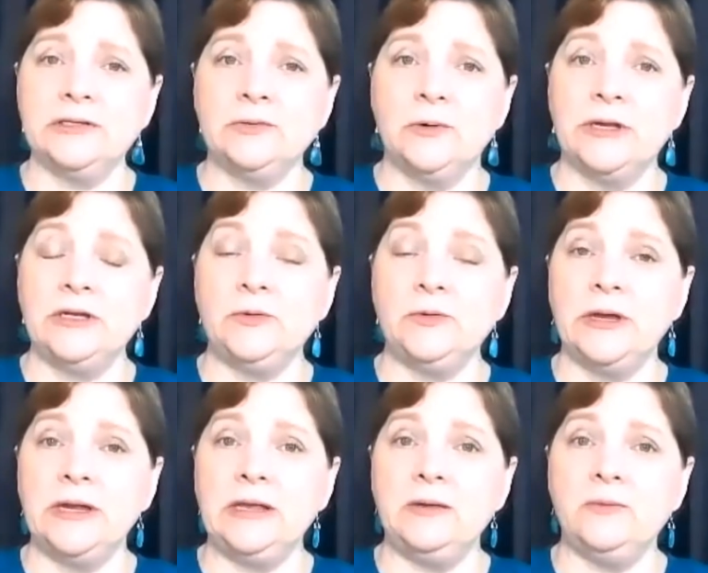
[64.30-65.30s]

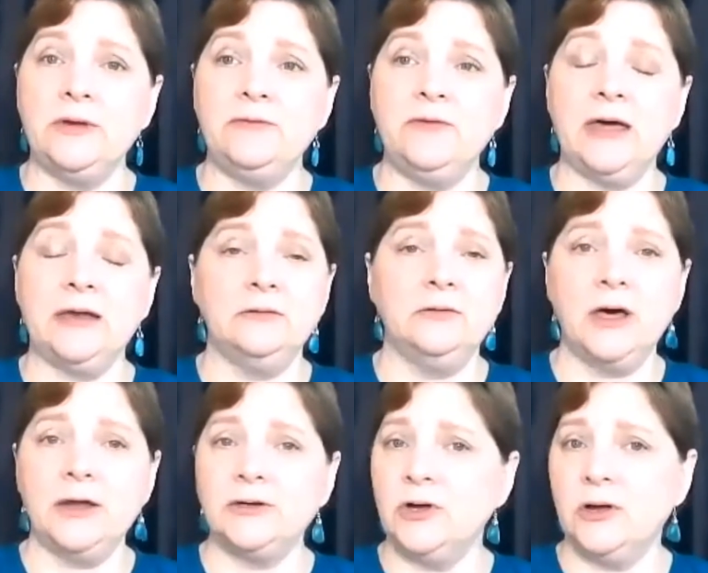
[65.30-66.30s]
2020. We've had a
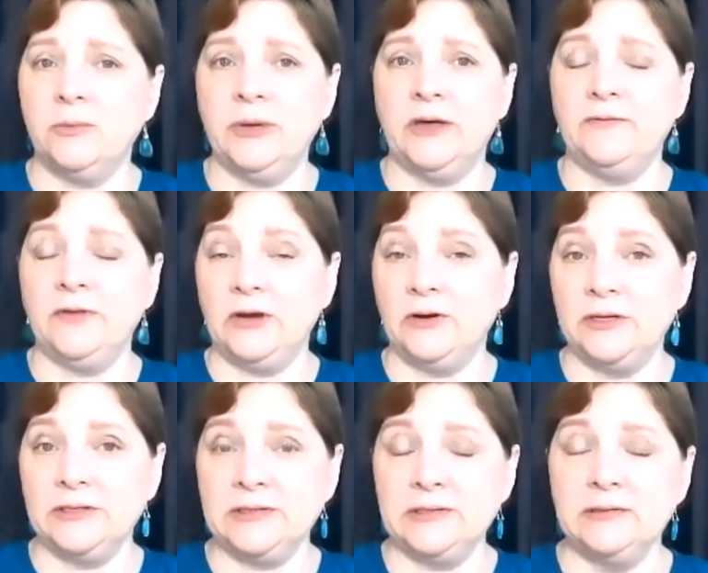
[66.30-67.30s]
lot of talk about
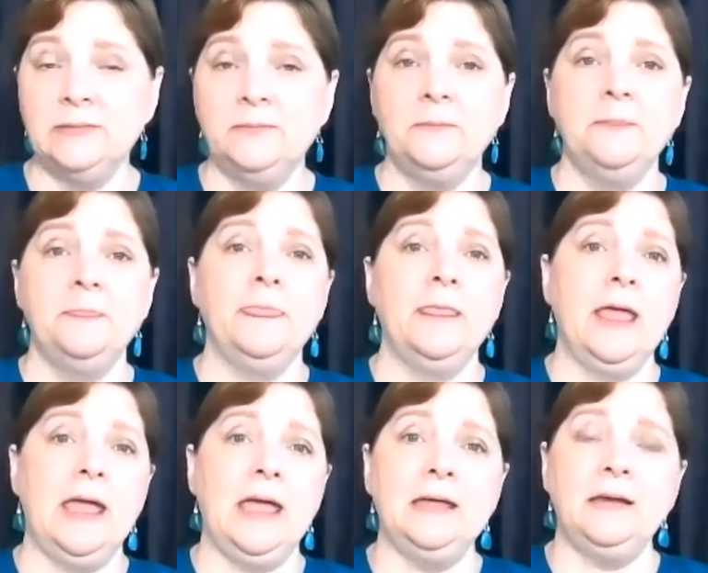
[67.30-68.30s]
fairness.
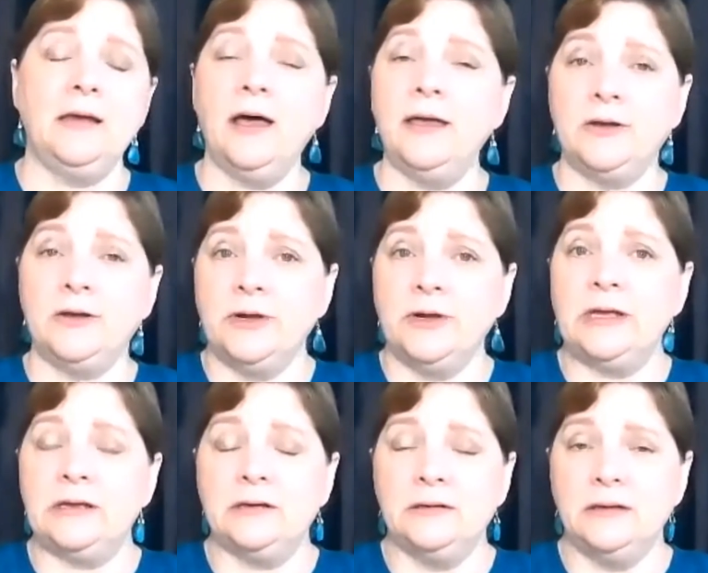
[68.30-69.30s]
And I
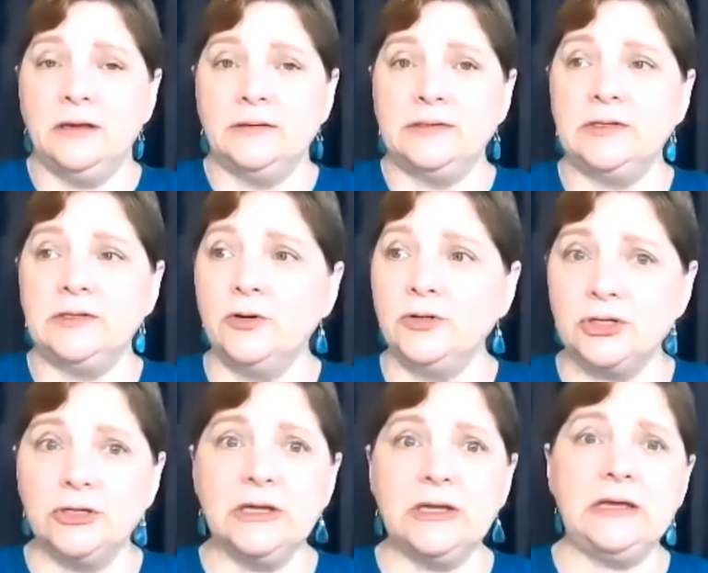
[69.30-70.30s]
agree.
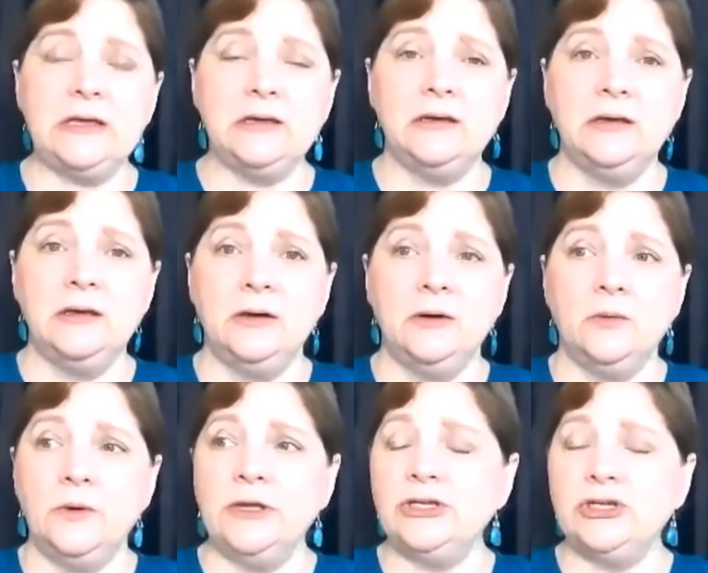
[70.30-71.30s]
Socially,
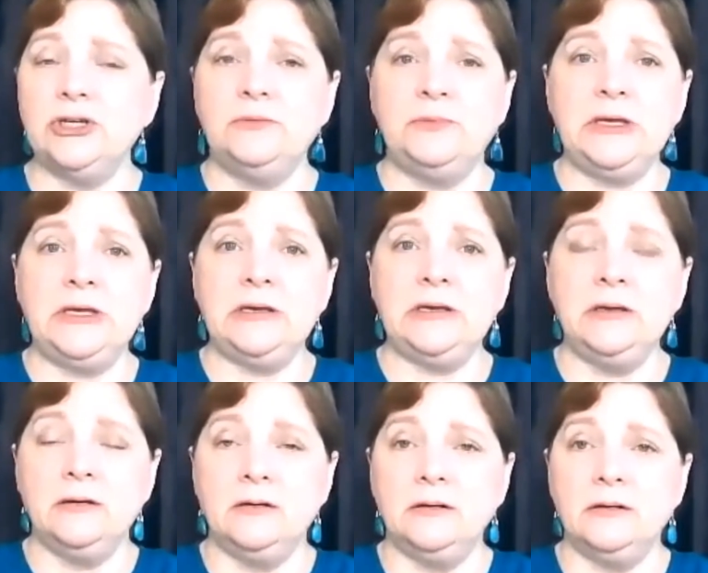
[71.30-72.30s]
we should be
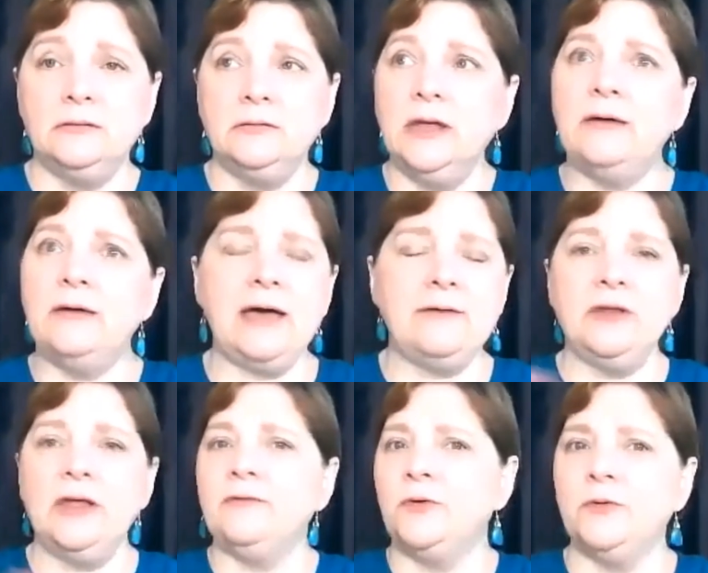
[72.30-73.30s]
have
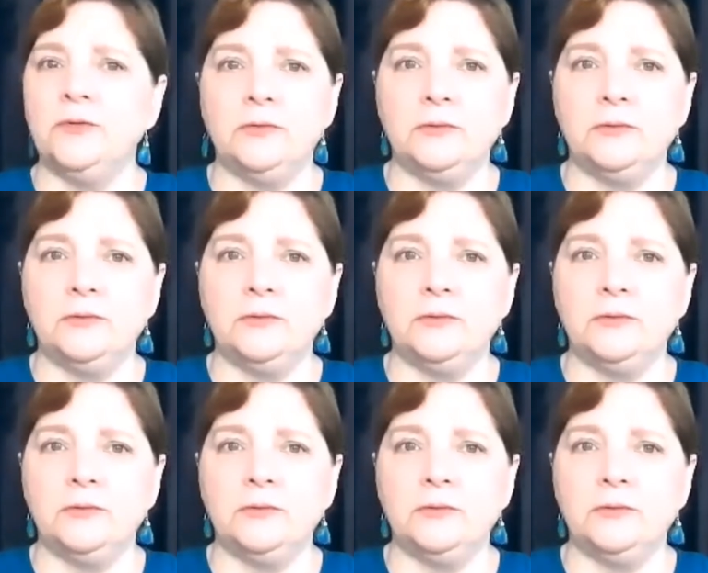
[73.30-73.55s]
level